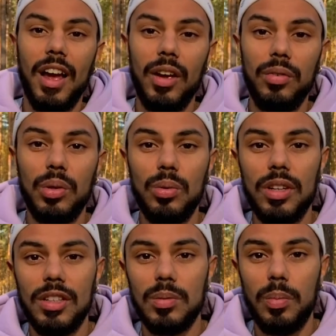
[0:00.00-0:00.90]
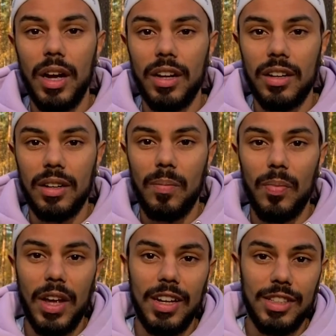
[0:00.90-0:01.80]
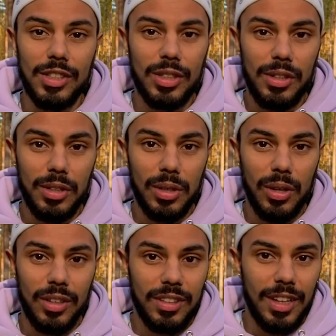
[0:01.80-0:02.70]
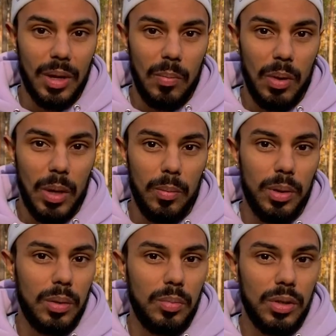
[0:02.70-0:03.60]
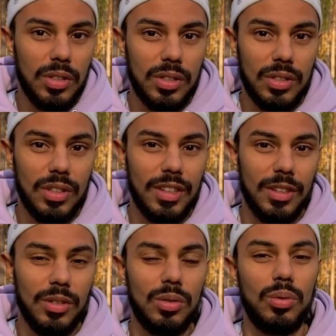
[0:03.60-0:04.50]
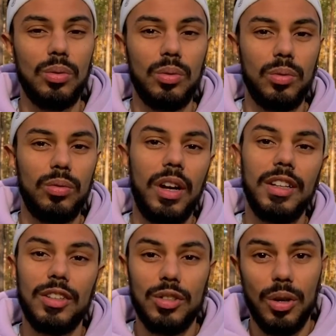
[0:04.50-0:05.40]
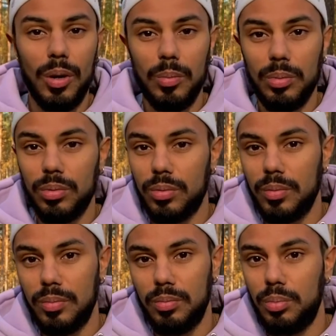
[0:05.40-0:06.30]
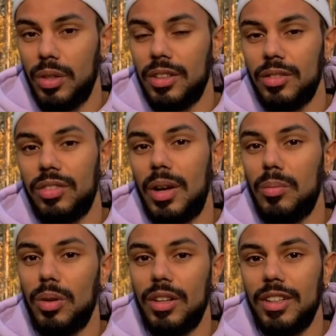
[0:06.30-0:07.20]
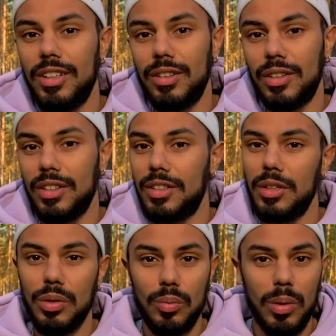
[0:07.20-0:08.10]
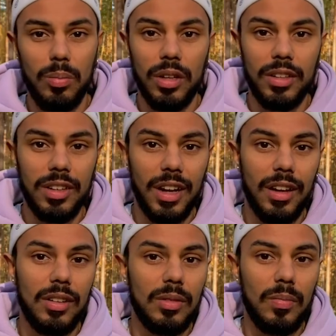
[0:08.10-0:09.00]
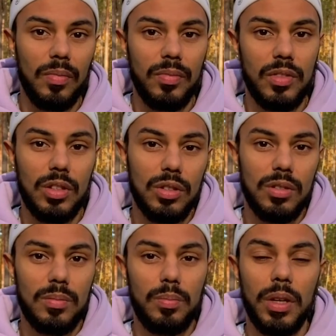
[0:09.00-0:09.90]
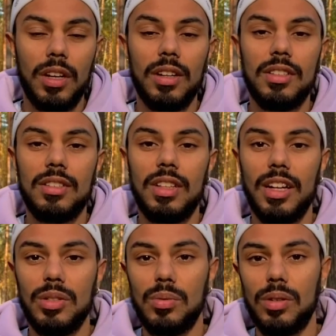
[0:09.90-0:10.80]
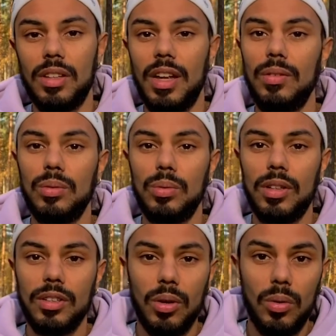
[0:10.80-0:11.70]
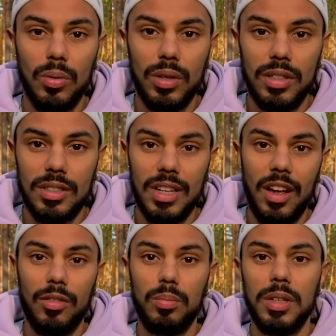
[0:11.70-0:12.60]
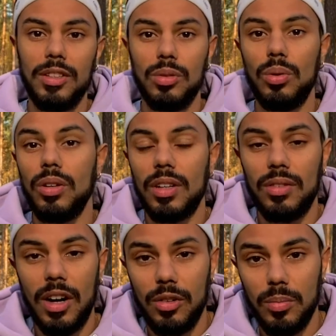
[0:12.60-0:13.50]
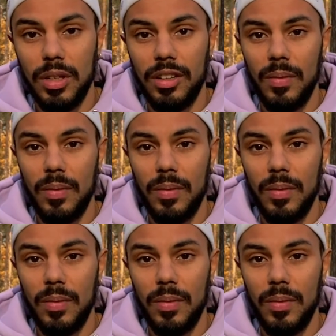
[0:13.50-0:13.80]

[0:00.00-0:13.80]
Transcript: A few years back, I still thought that my purpose is to find a job, build a family, continue my bloodline, just because that's what everyone always have been doing around me.